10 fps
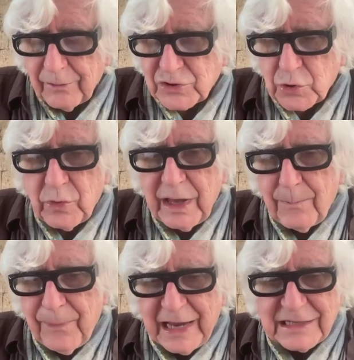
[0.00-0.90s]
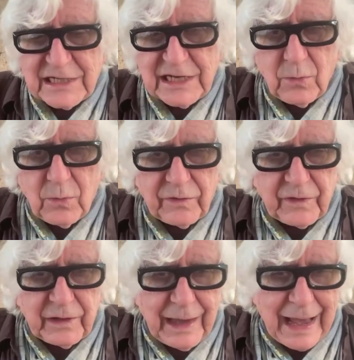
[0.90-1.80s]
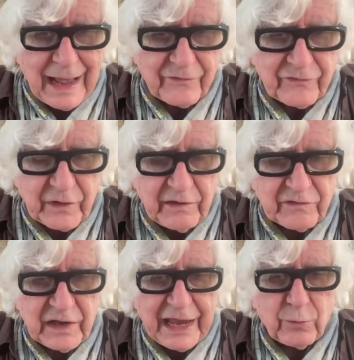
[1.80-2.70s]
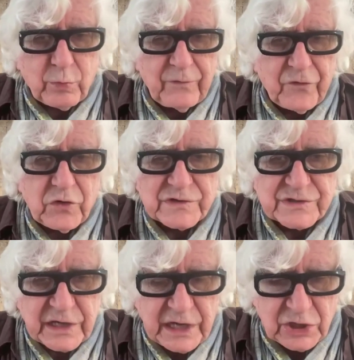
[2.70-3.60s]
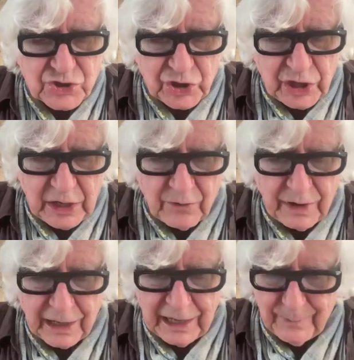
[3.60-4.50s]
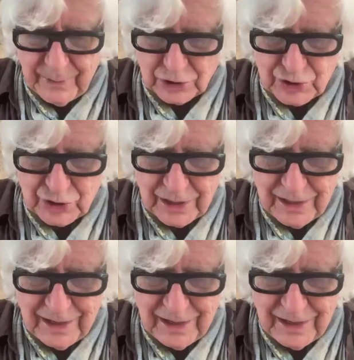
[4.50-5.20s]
Doing painting with glass is like reverse engineering an image.